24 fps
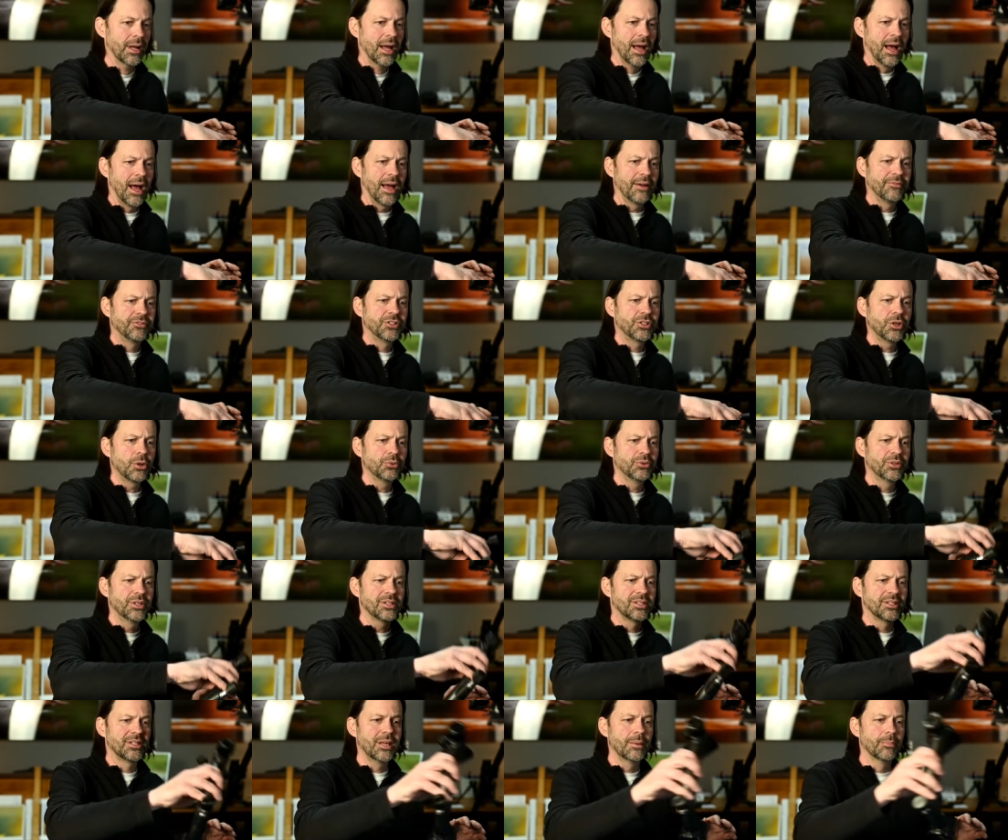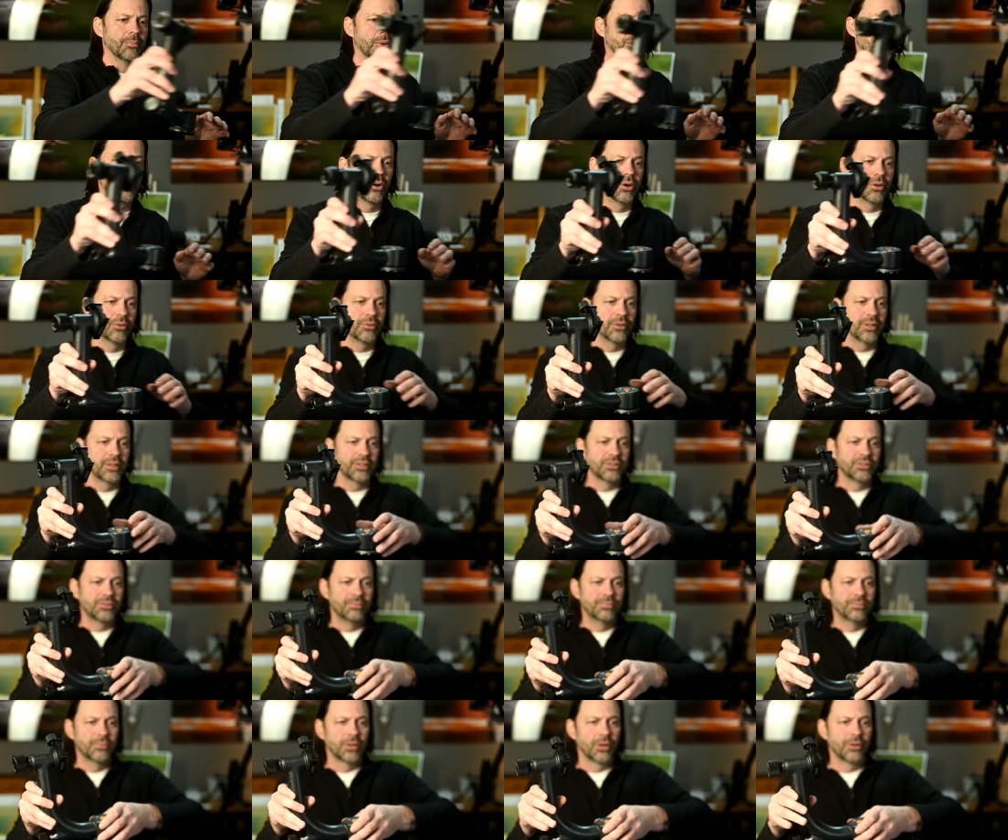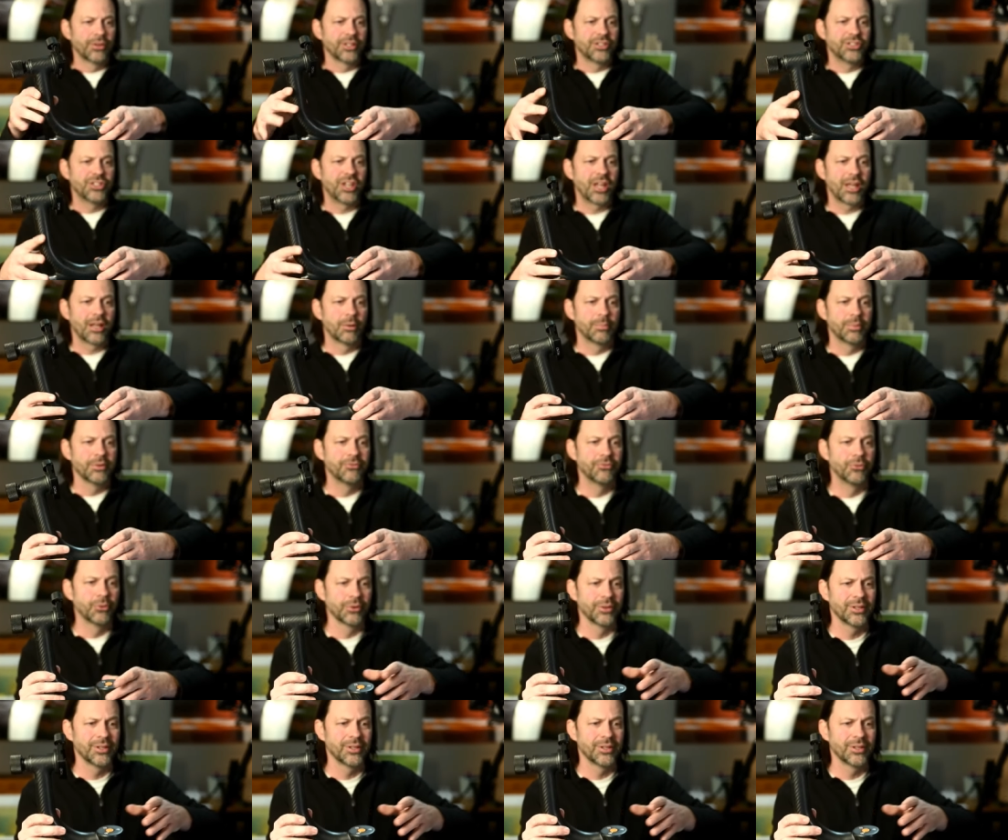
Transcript: I've showed this gimbal on the on the channel before.